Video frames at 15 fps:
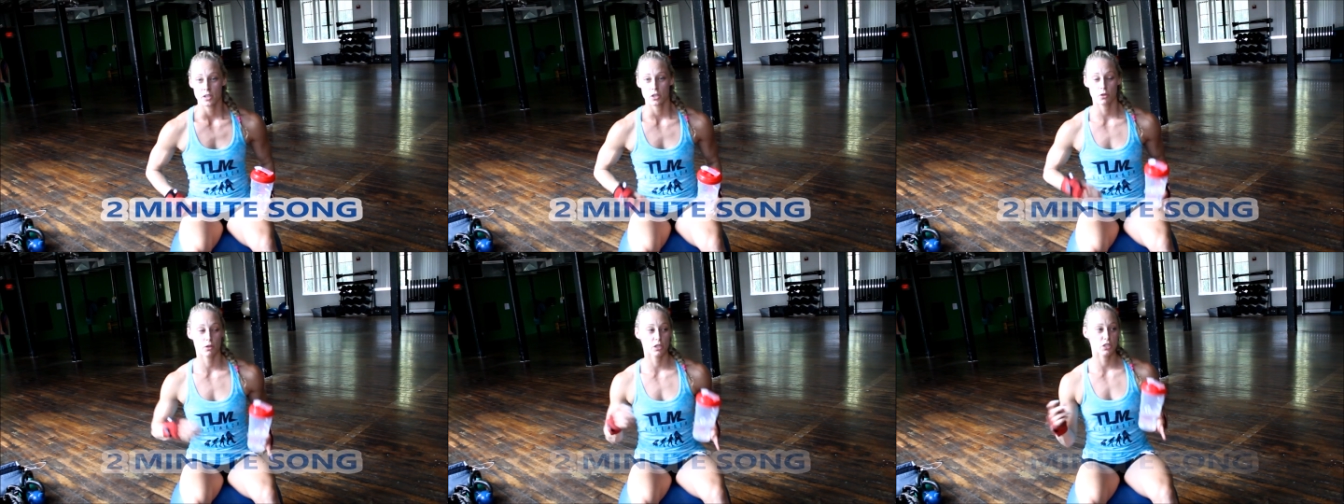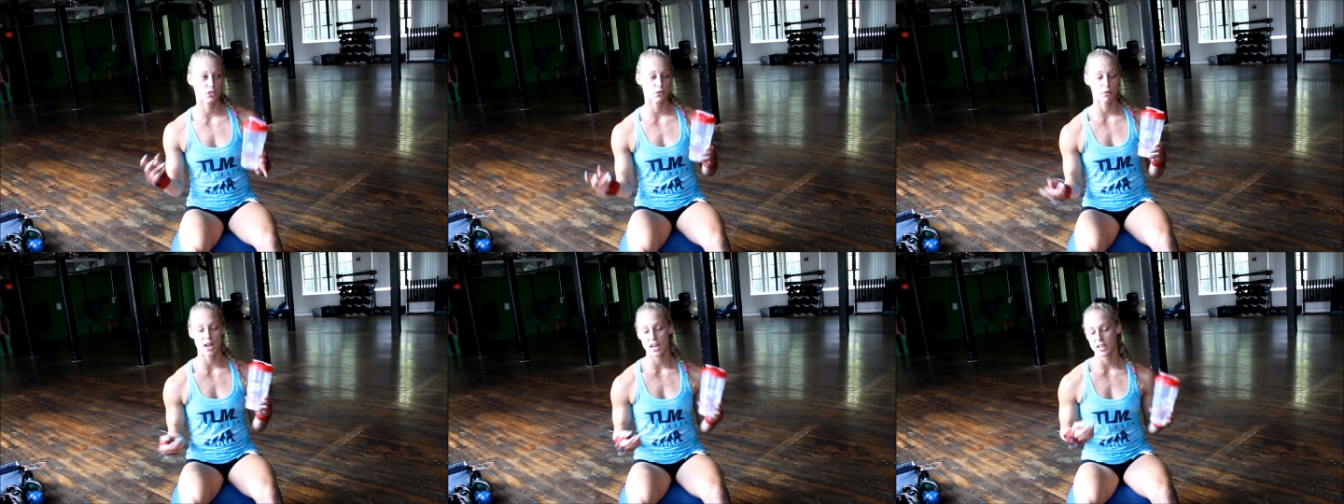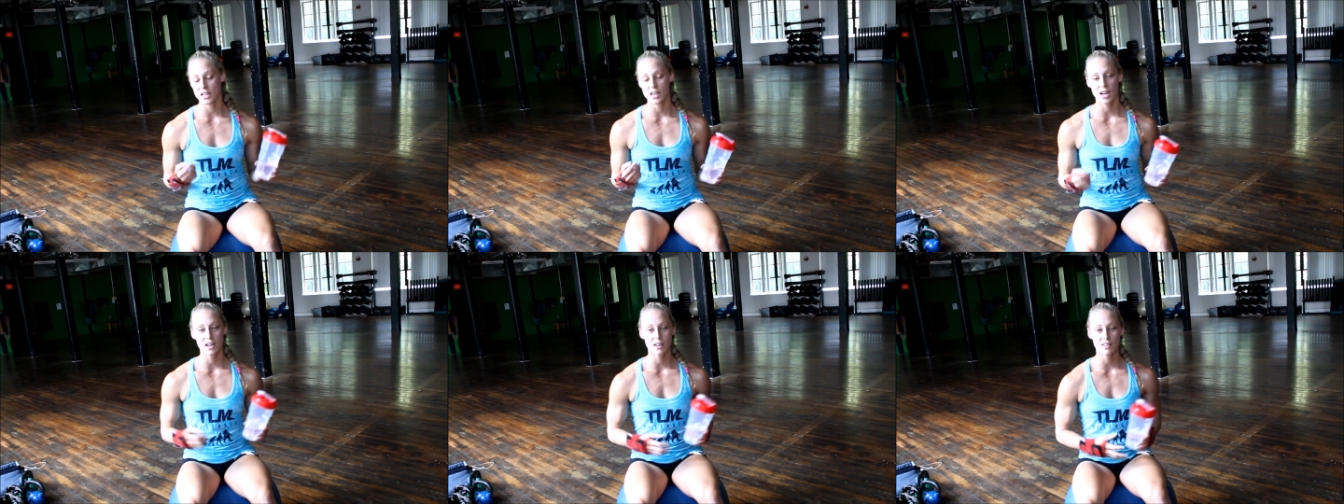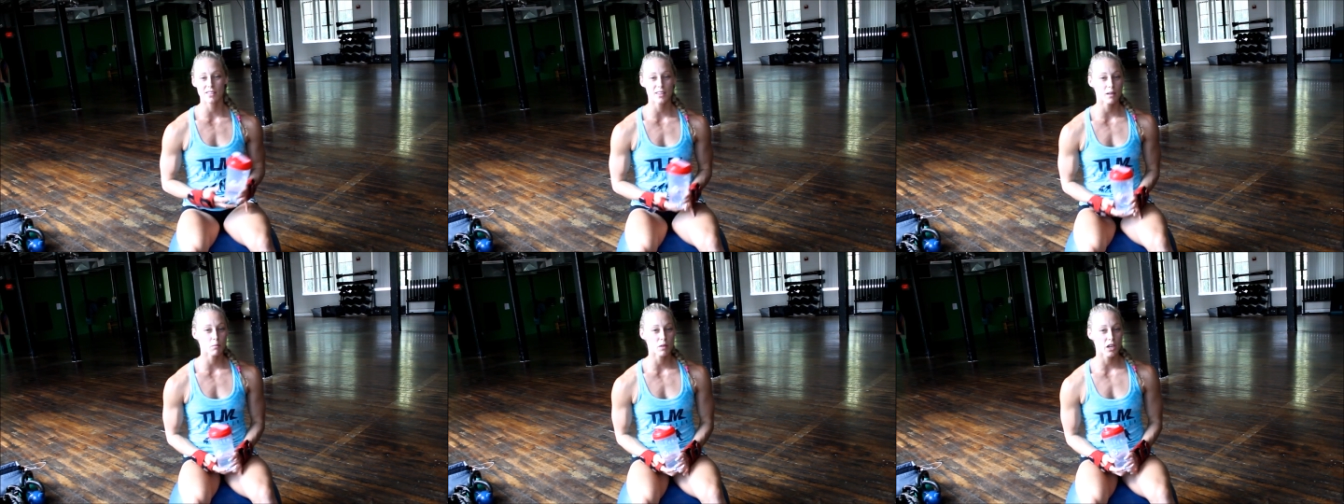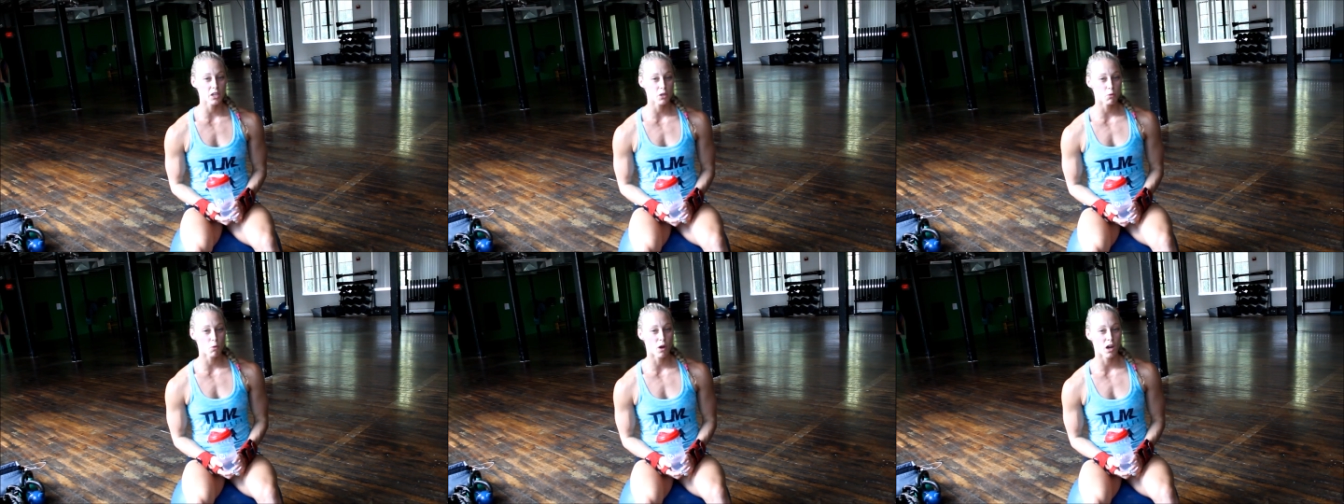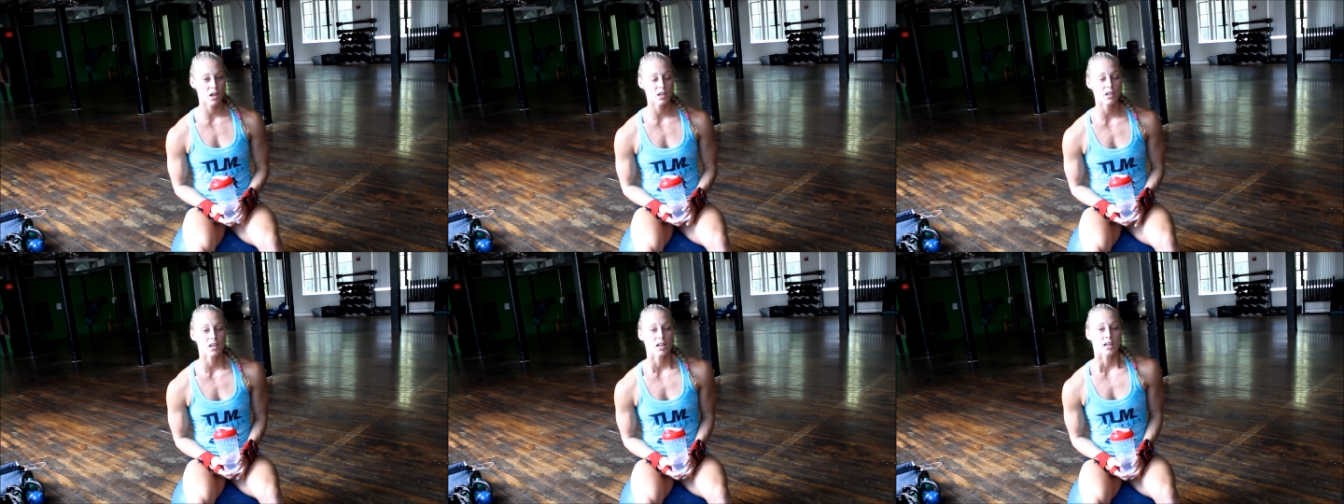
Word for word: You can do any kind of theme that you want